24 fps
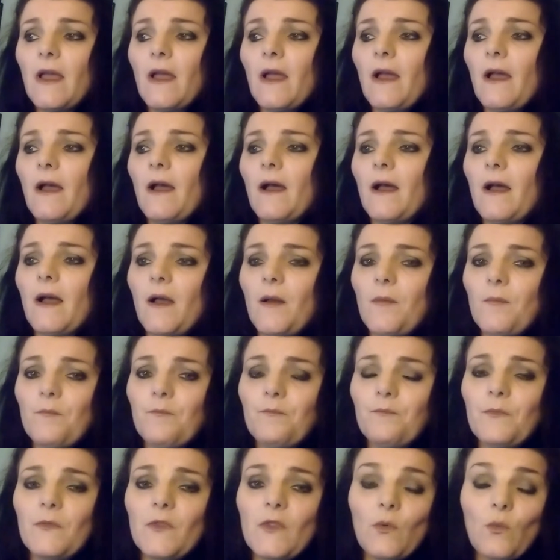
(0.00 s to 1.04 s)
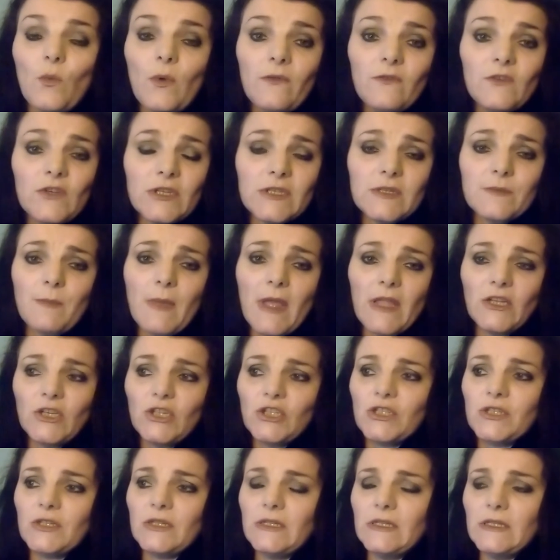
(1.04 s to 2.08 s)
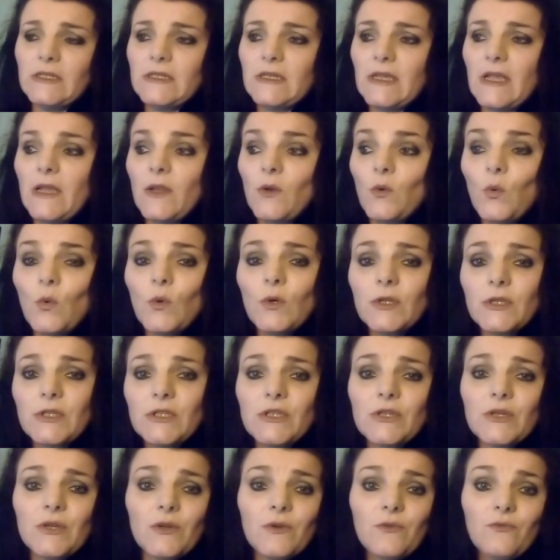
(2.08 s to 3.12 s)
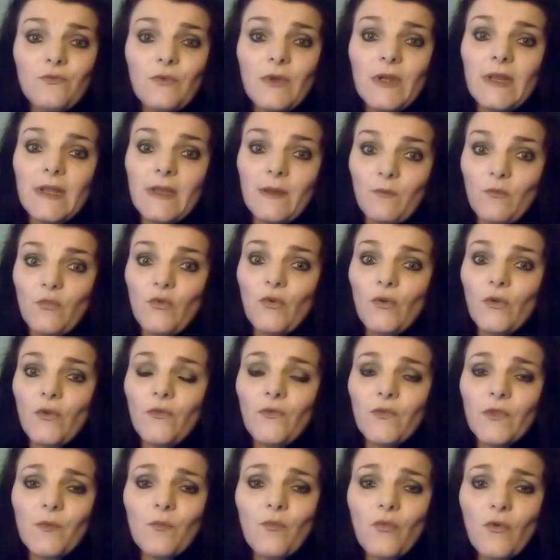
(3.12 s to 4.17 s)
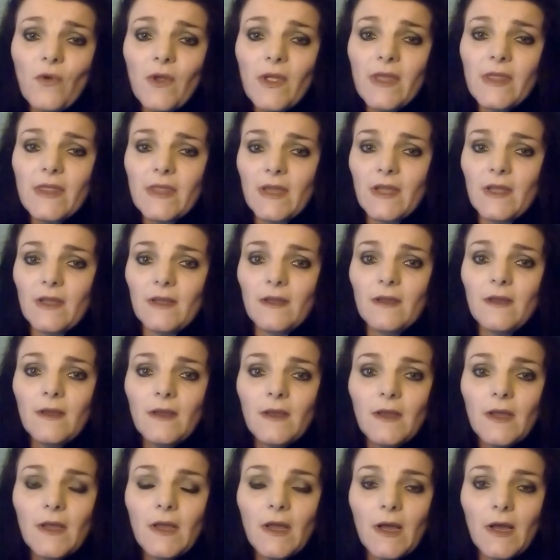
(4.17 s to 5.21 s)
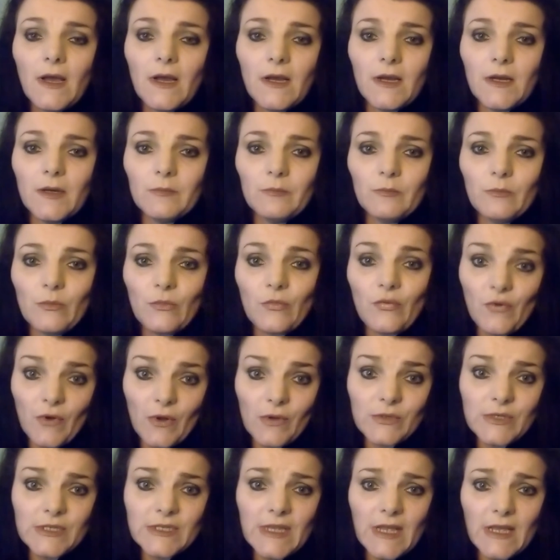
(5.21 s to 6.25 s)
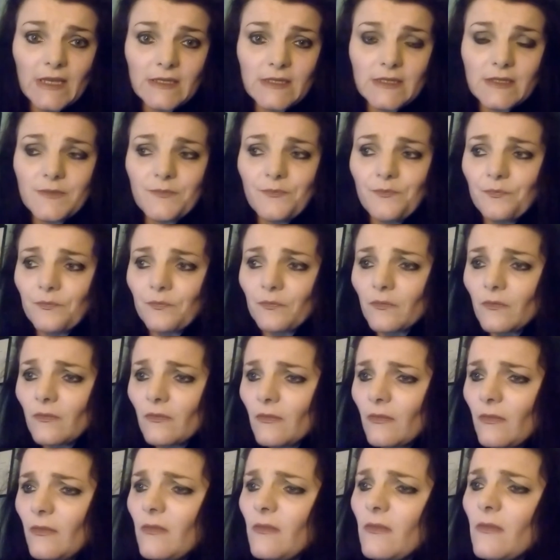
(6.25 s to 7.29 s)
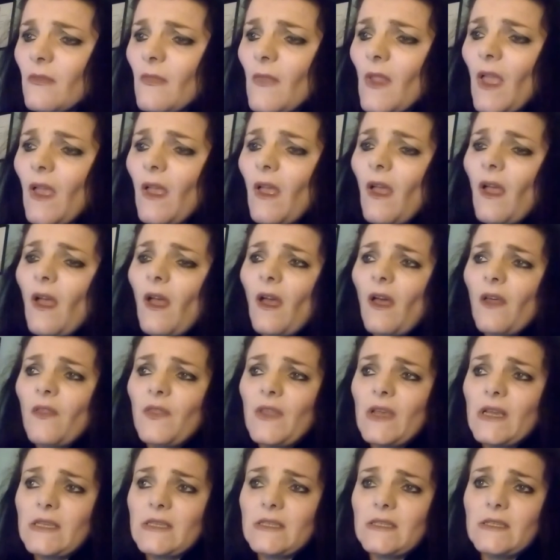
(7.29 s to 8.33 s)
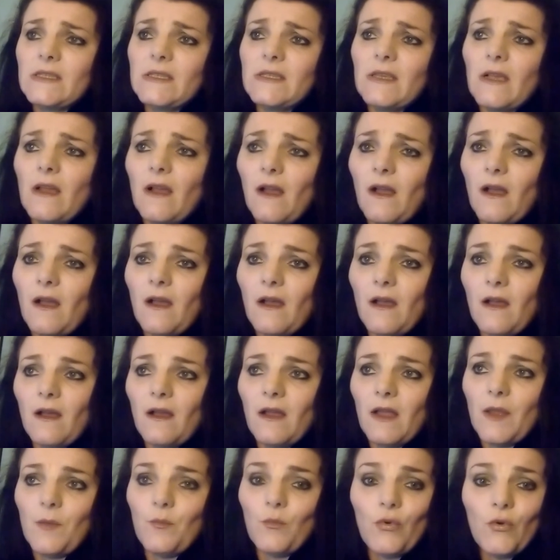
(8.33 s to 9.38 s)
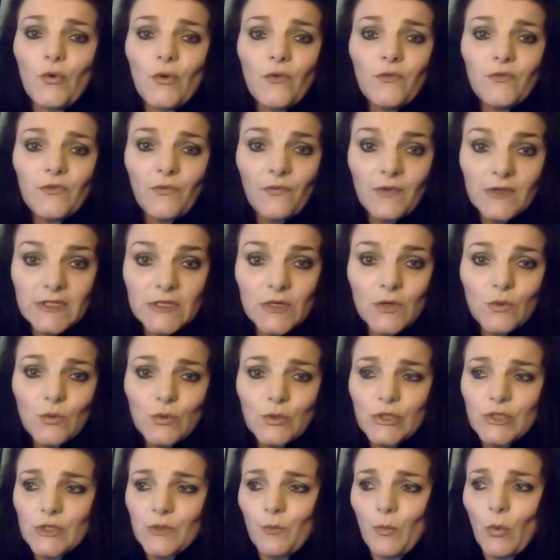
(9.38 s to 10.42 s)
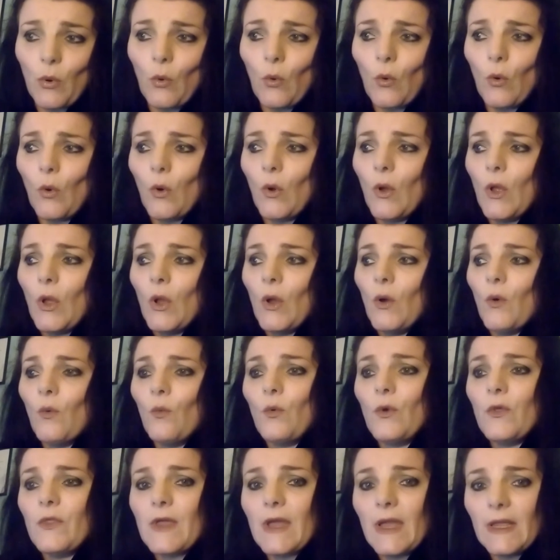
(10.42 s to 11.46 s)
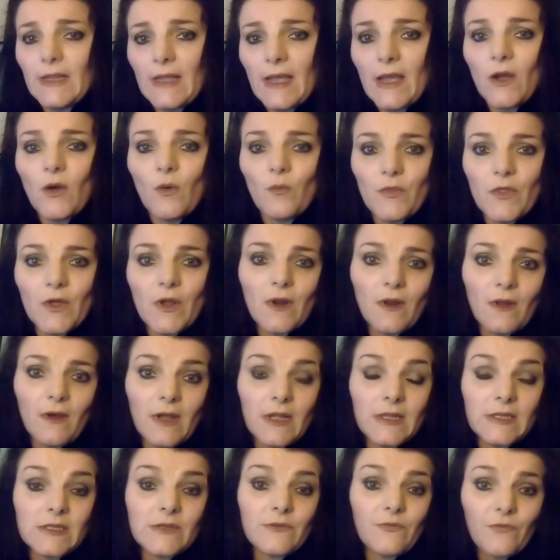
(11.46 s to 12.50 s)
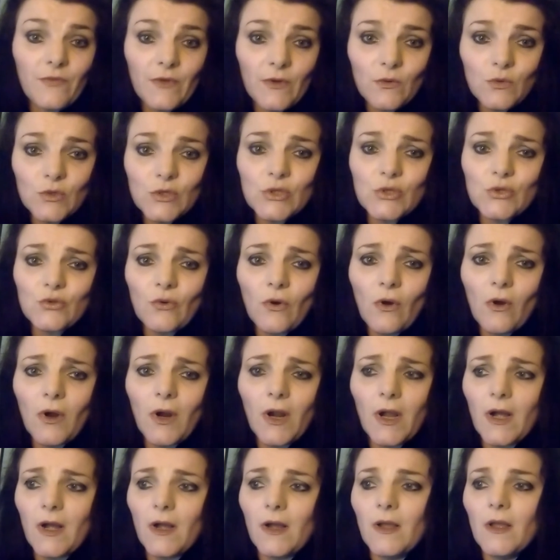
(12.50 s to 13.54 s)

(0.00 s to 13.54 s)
that we've just mentioned in order to really improve the breathing process. This improved physical support will then help the client to feel stronger